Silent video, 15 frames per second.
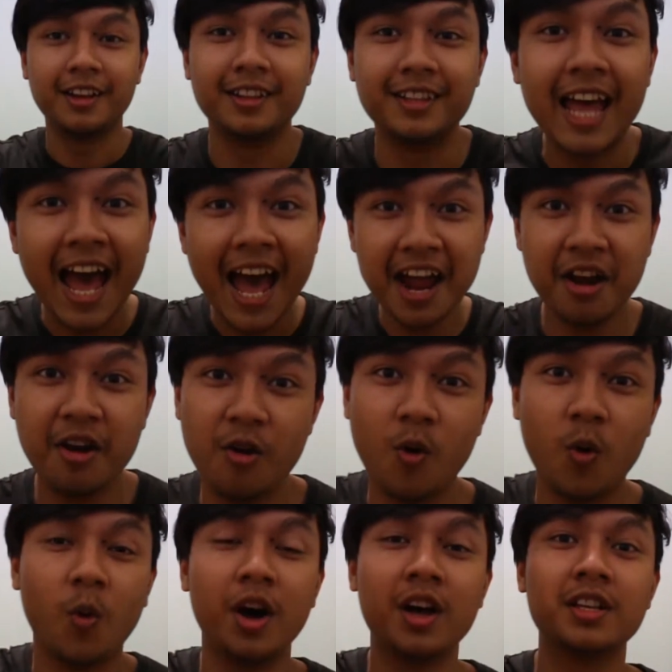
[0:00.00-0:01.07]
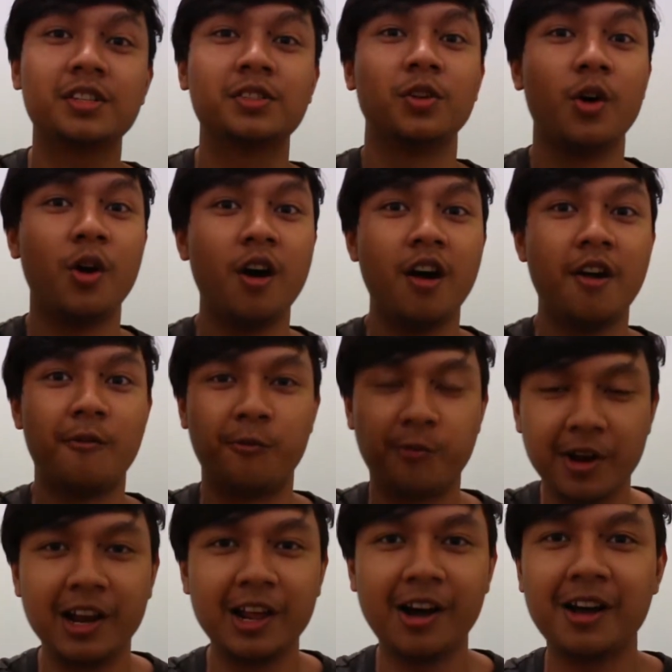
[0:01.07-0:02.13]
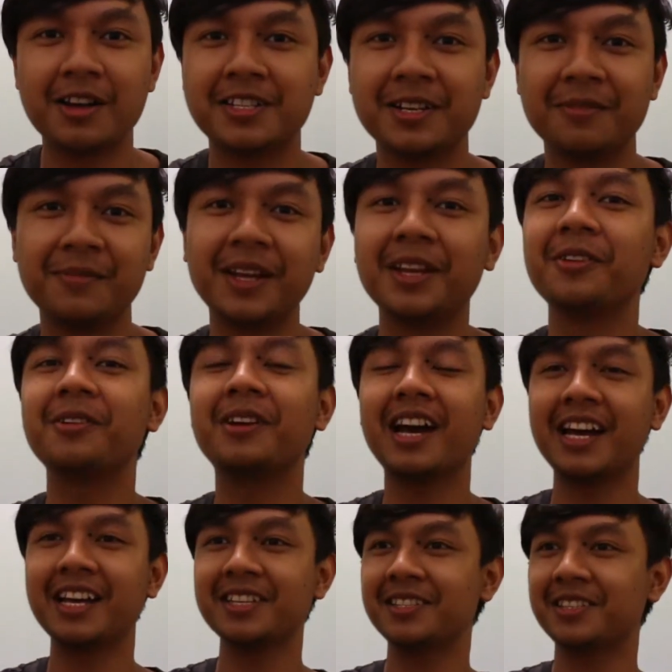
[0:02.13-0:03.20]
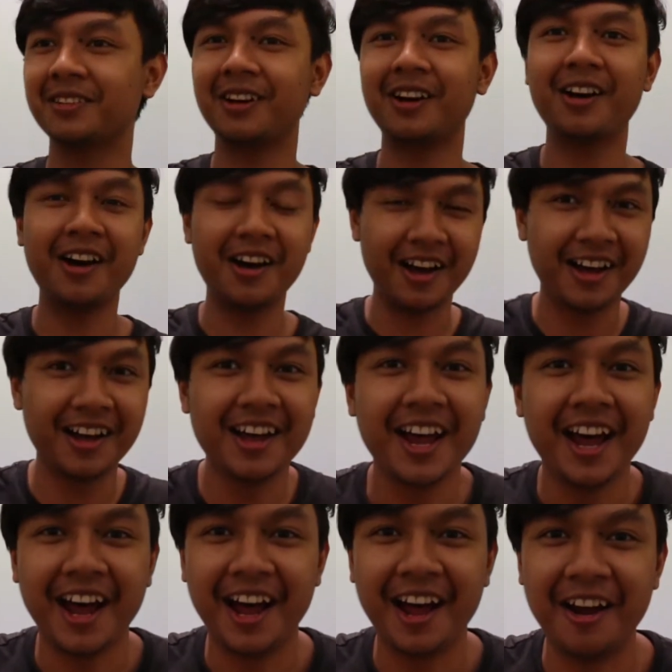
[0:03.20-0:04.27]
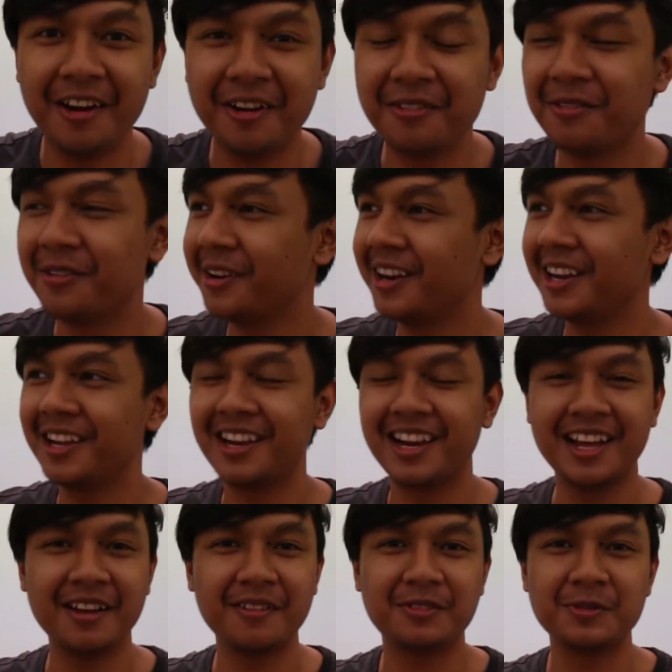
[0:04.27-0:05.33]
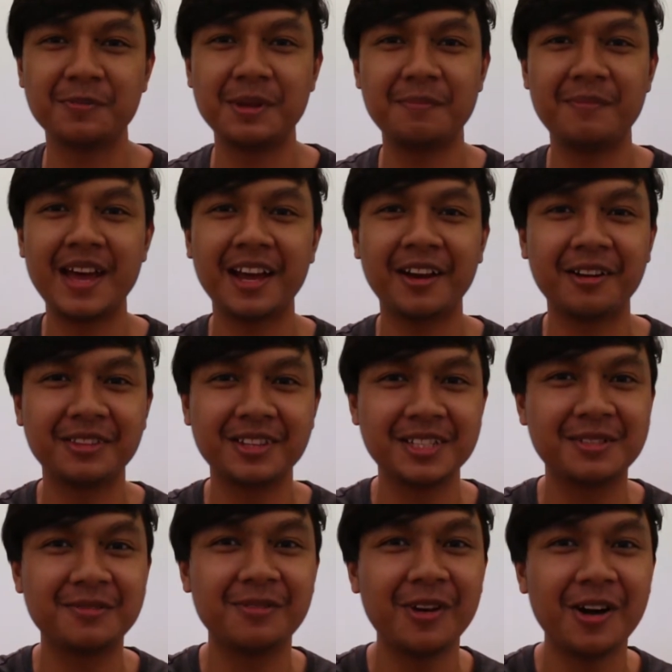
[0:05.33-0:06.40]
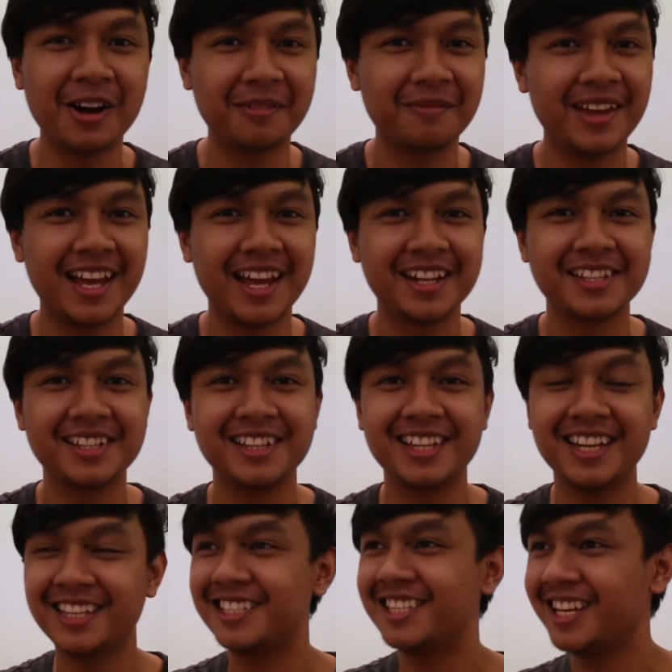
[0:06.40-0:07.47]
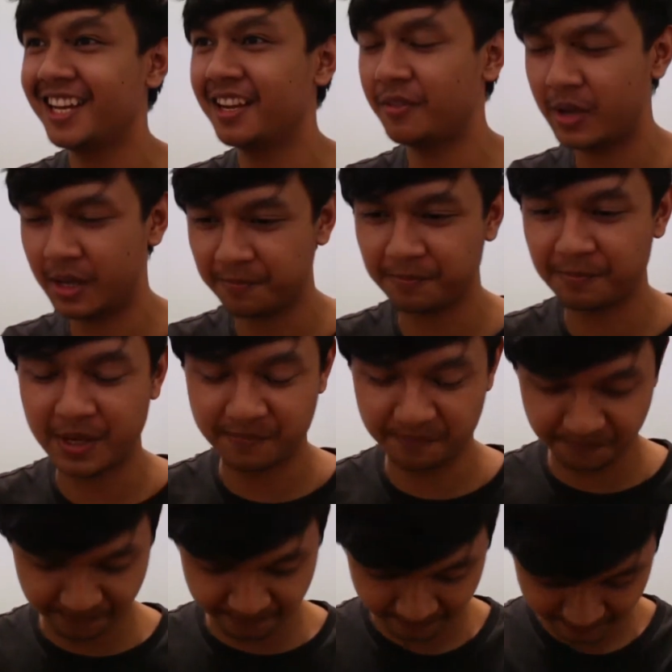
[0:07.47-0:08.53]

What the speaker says: That was really awesome meeting you guys. Oh, I really love to be back on this vlog, man. Legit, wait, but